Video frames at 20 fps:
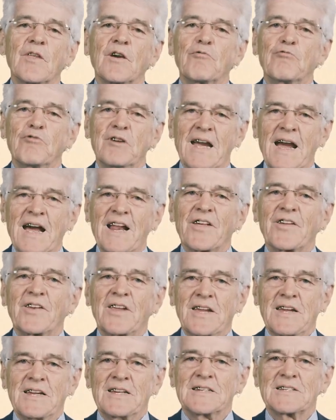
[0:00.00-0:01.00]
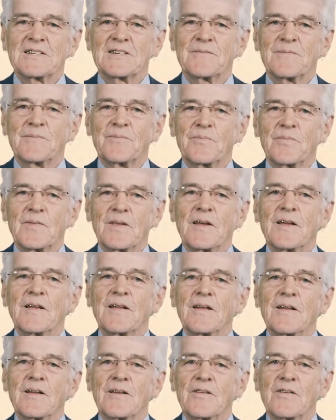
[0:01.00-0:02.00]
reality is.
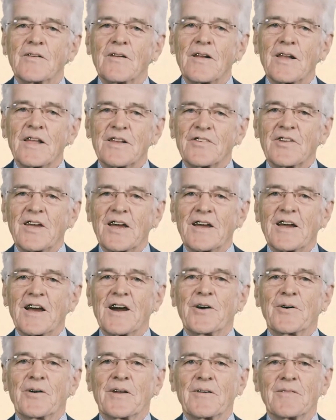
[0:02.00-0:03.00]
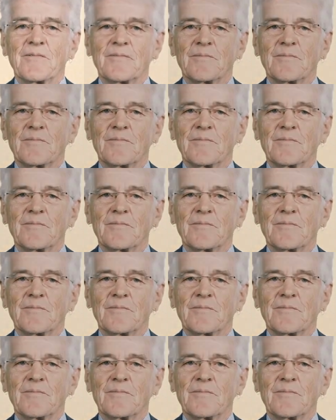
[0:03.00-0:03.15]
Let's get going.